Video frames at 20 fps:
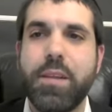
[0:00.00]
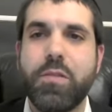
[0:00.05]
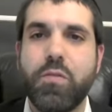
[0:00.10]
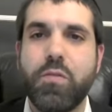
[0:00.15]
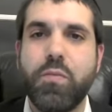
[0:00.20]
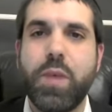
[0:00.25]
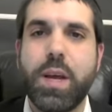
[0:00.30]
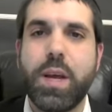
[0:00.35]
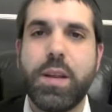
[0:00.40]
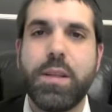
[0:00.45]
It's
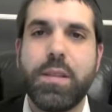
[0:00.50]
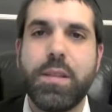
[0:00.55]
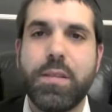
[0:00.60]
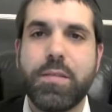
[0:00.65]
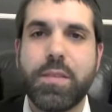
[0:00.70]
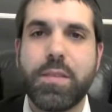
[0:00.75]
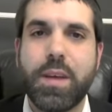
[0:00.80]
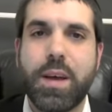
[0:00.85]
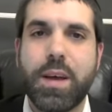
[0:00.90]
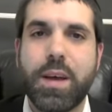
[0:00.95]
red in the
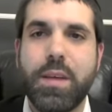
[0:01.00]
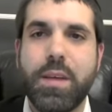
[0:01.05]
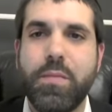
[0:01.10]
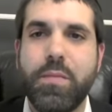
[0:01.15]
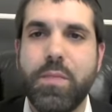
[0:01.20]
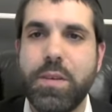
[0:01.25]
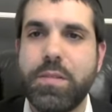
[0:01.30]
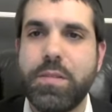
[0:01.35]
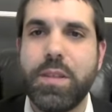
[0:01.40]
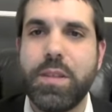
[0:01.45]
sky.
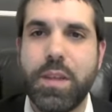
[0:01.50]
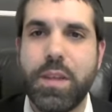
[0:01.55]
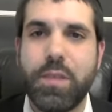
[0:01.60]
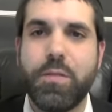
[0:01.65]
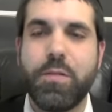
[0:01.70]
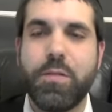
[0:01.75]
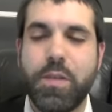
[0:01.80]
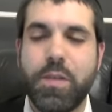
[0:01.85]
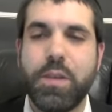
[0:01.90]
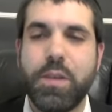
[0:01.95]
Recently, it
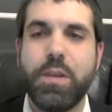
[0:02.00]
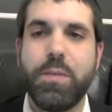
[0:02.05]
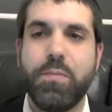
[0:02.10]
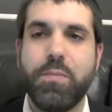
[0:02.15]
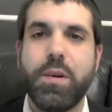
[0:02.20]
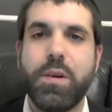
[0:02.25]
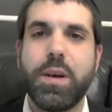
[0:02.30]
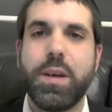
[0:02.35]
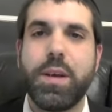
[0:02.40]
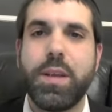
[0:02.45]
was very
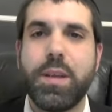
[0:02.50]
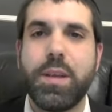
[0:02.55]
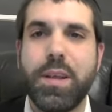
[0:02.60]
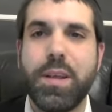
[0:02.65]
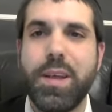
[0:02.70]
bright.